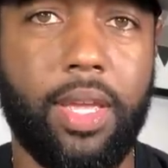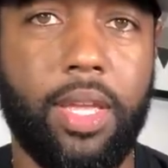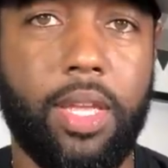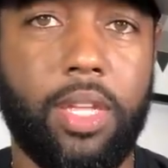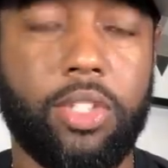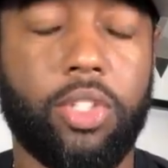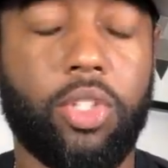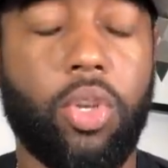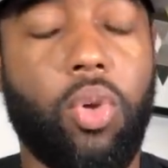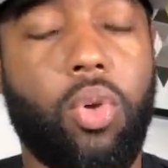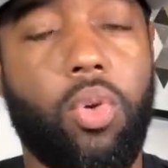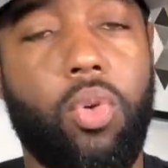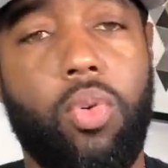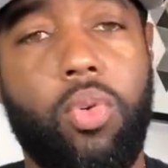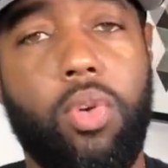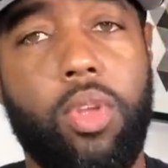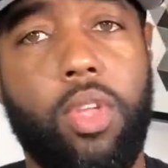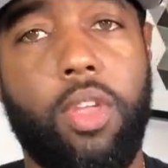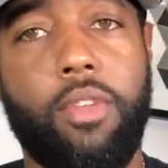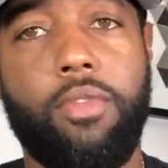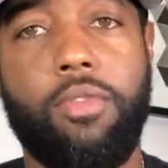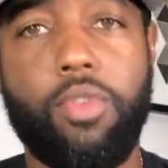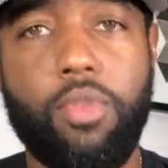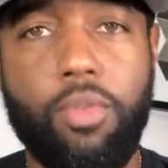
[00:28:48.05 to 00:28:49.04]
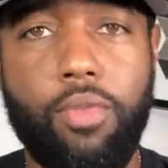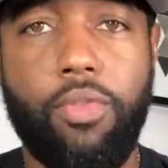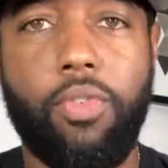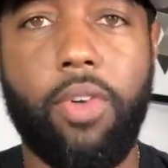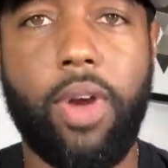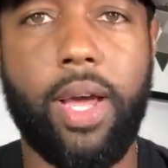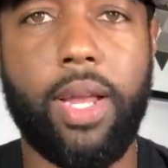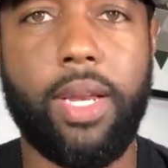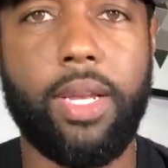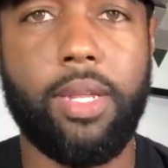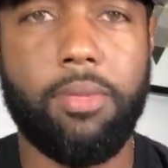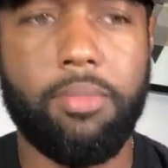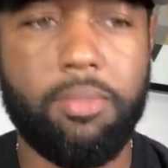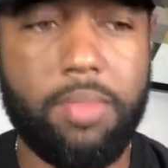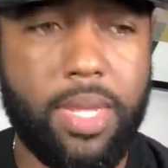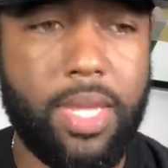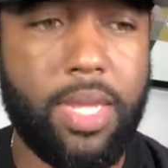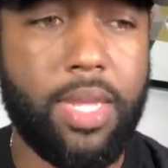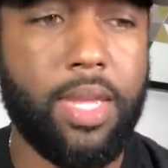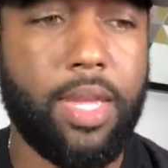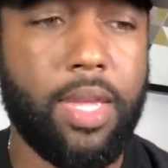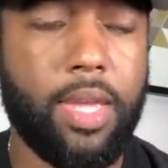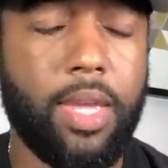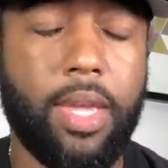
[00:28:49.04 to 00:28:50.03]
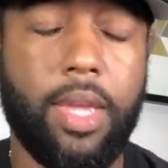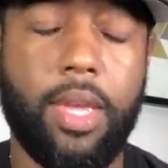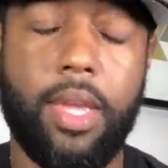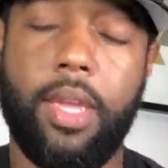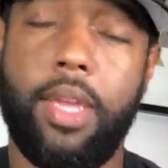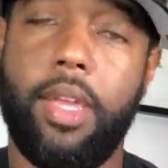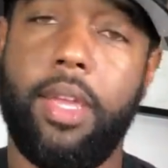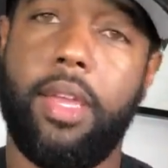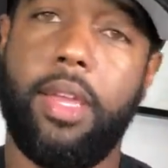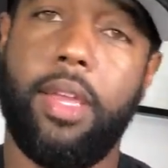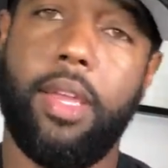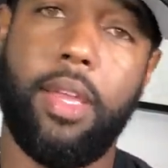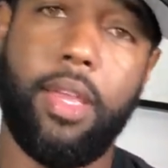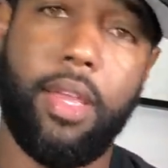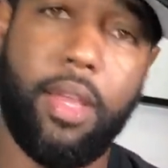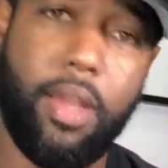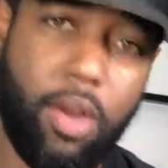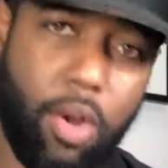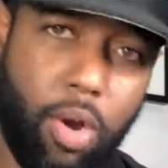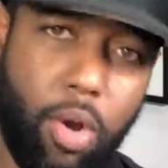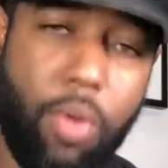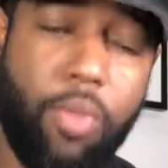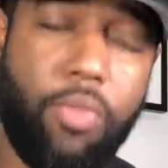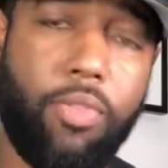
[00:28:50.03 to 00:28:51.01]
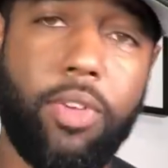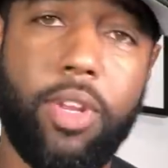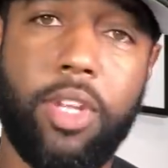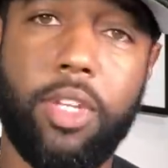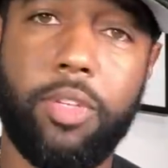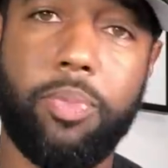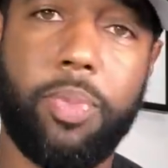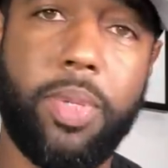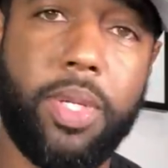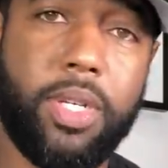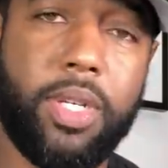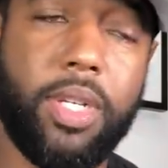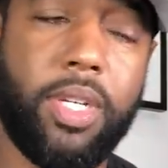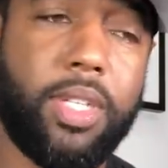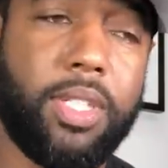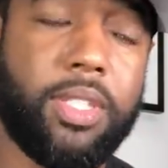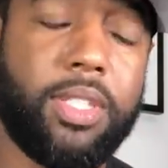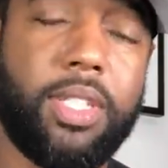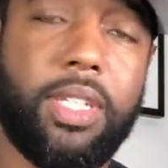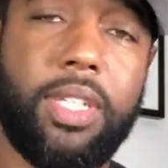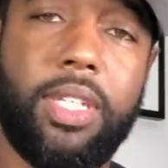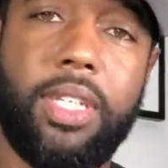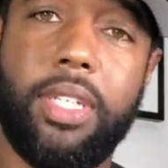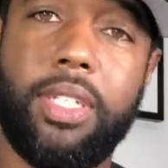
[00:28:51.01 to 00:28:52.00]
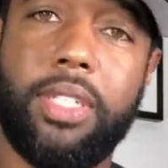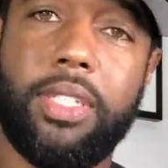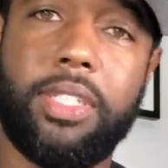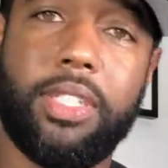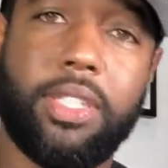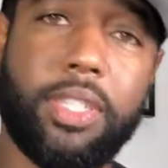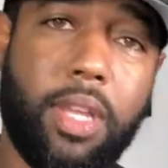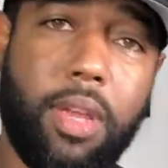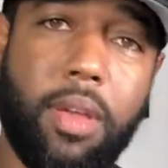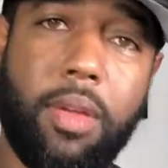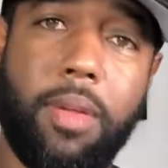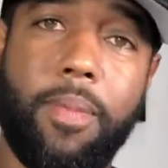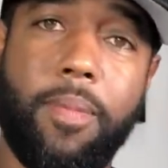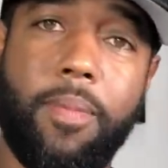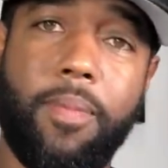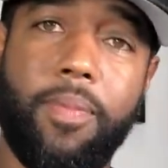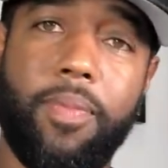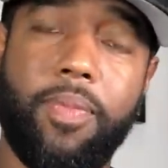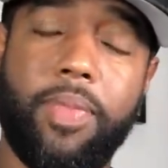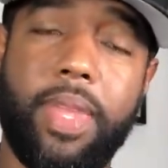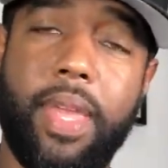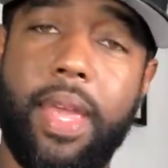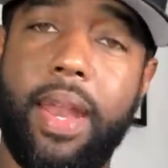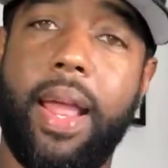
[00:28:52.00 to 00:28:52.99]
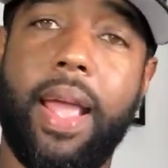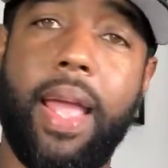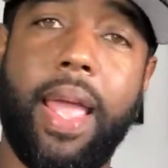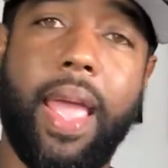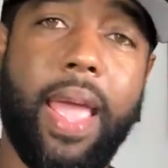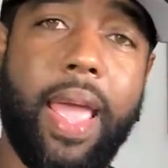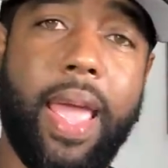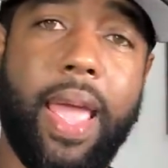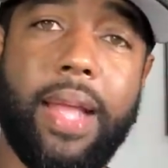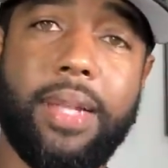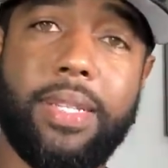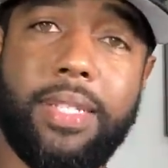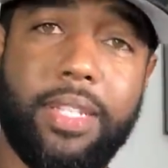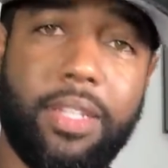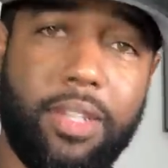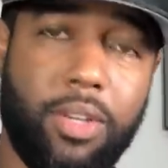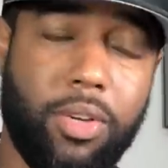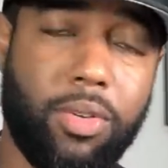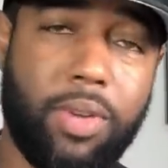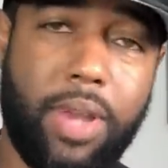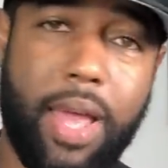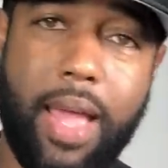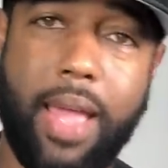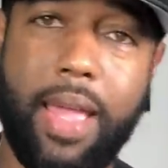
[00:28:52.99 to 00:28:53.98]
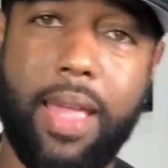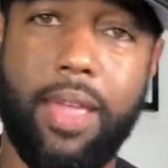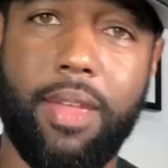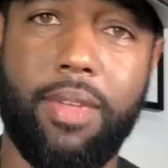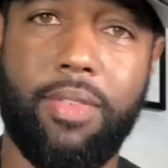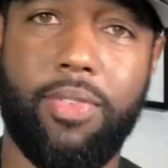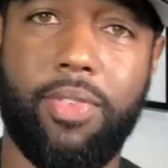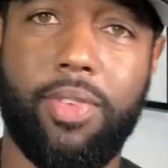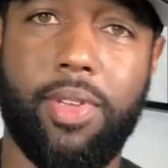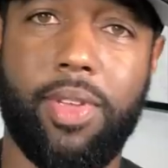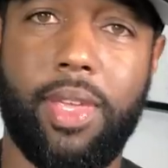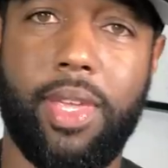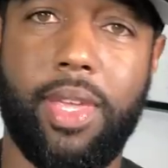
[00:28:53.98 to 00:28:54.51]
So if you following me, hopefully it's because it's something that I add to your life